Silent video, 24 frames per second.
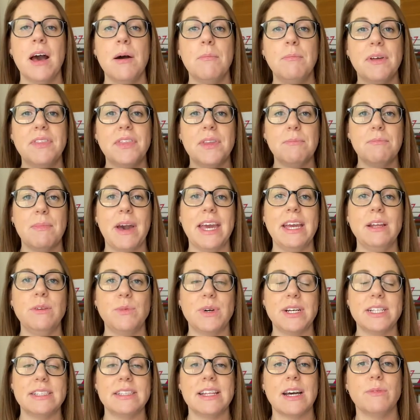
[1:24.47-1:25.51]
But the main
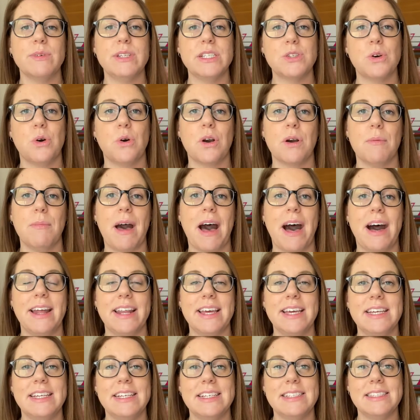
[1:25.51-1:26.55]
one that we talk
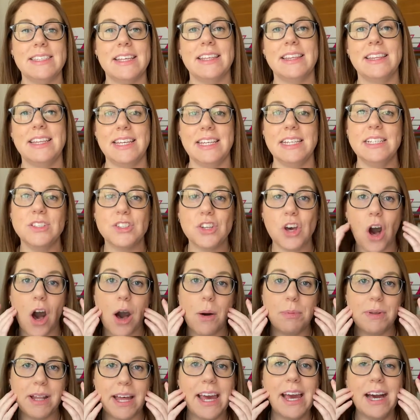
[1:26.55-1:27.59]
about is the
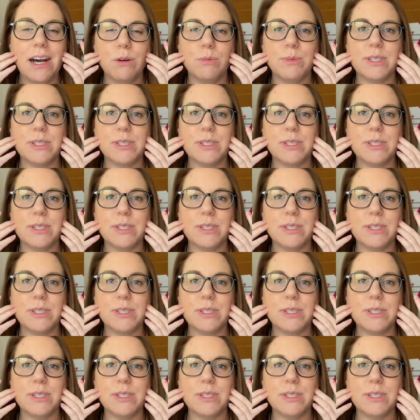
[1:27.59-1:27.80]
top layer,